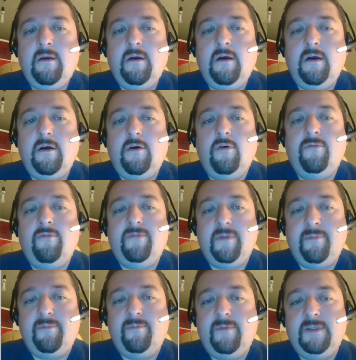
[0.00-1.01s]
of
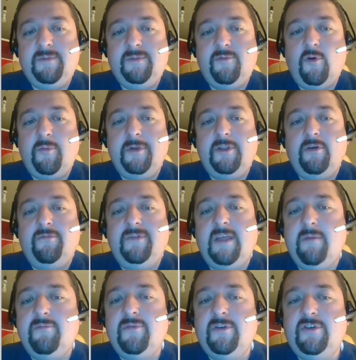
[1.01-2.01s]
this property of
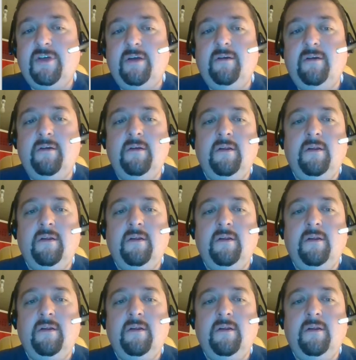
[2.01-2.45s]
temperature.